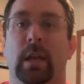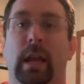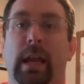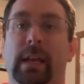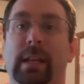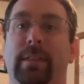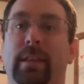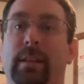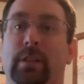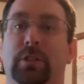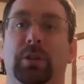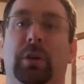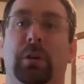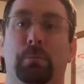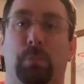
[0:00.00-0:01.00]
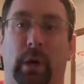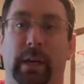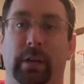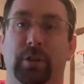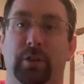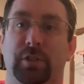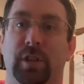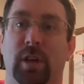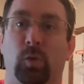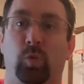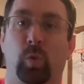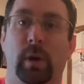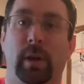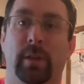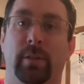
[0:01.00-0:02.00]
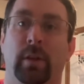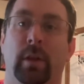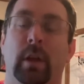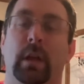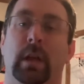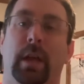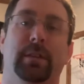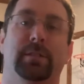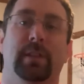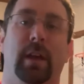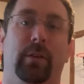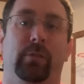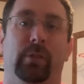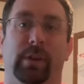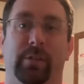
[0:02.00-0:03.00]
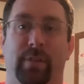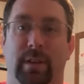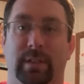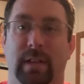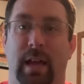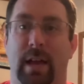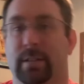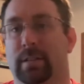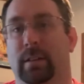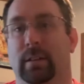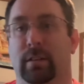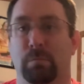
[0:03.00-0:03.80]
anything that you can brand yourself with is definitely fantastic.